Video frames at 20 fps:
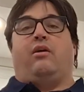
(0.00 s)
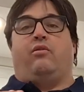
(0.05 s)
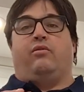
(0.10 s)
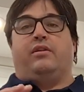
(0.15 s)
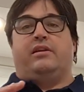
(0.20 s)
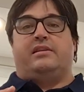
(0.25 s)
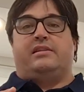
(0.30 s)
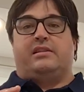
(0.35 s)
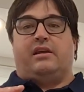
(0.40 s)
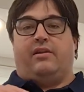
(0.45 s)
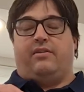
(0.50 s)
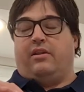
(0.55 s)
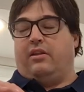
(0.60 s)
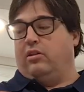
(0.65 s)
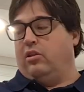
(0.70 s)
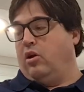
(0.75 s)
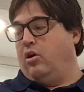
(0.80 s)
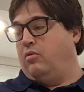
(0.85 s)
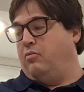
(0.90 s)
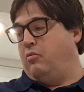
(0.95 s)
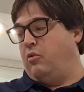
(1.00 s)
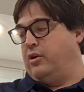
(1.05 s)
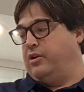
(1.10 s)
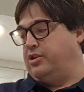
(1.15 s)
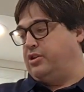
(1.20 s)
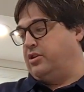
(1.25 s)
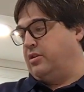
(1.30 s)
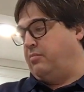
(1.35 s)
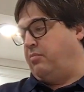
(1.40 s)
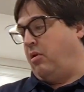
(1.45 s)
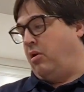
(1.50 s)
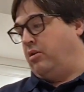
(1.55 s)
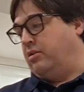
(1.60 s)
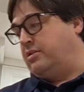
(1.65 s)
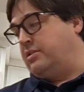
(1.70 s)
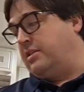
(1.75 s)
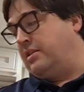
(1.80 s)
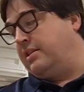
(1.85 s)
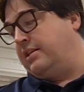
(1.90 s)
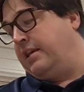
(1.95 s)
only sell the low moisture part
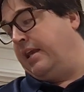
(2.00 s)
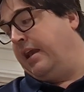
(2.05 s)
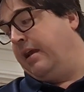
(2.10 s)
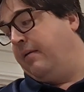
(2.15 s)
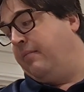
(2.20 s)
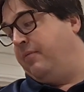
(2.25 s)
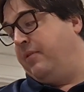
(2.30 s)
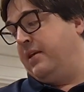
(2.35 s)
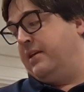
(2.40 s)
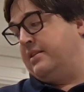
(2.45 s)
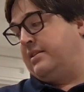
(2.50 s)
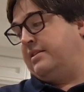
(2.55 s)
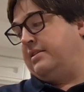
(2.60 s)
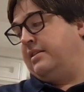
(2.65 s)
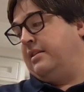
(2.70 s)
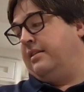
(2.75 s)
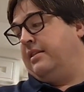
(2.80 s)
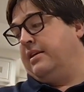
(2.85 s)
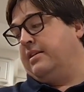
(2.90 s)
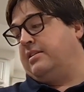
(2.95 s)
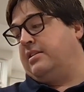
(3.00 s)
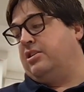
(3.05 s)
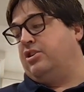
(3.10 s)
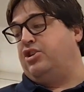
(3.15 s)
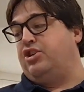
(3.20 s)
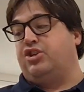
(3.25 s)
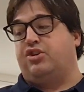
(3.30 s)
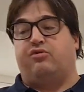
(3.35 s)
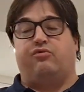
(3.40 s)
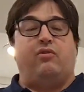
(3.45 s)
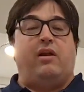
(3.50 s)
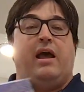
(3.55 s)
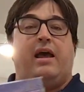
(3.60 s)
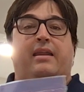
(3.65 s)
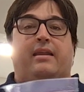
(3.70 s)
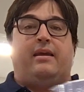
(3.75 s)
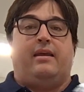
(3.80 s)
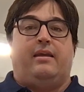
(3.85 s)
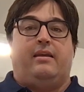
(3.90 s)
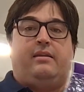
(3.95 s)
skim. This is
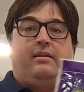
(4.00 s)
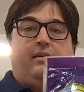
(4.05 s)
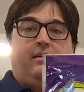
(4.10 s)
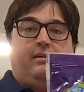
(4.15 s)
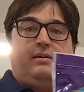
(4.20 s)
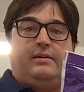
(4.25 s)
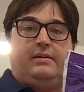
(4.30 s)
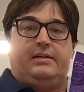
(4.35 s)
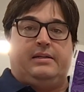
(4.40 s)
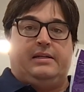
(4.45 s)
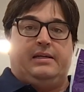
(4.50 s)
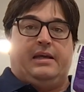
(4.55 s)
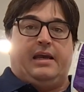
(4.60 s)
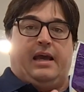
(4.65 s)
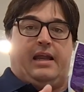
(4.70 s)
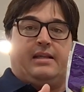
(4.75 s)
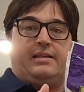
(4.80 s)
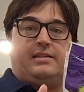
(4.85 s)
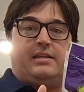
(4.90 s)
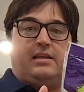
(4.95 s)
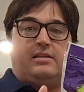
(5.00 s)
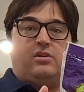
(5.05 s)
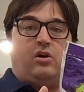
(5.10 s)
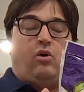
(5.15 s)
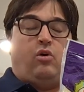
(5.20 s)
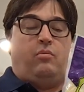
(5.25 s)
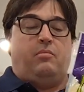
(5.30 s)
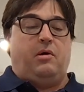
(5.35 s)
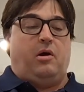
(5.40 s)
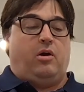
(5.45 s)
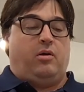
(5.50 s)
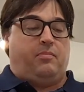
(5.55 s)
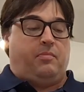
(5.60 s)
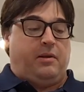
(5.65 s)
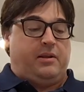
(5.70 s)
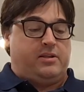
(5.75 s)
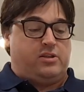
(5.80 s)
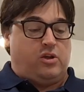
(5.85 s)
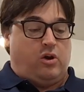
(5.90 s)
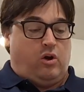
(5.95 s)
shredded, and it says whole milk,
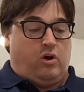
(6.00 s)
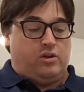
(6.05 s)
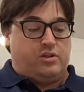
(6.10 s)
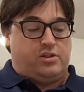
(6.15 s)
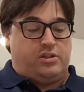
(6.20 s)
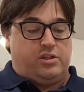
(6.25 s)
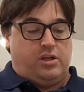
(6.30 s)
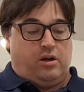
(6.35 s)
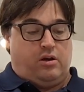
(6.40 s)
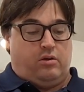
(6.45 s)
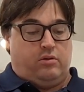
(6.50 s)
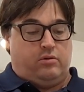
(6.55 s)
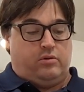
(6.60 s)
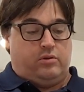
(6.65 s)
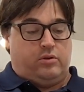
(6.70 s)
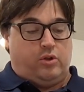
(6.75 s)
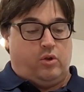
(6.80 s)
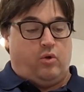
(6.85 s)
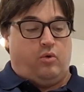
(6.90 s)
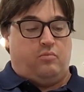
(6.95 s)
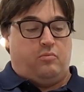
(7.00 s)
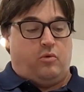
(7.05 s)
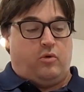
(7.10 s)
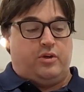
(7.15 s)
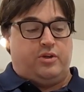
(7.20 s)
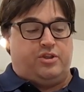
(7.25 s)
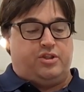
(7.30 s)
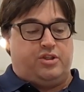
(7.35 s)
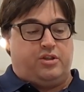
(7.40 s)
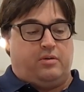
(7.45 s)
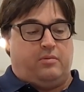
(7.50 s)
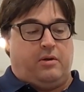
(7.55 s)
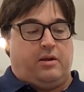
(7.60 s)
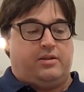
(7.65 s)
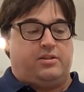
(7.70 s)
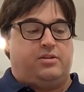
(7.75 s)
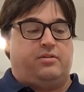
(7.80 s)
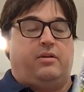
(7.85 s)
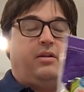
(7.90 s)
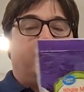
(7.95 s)
but it's also low moisture
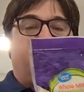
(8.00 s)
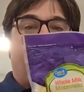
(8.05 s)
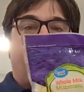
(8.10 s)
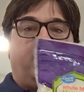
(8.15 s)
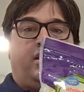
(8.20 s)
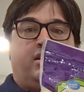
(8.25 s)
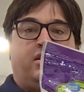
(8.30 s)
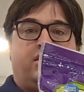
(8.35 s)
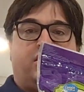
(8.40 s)
mozzarella cheese.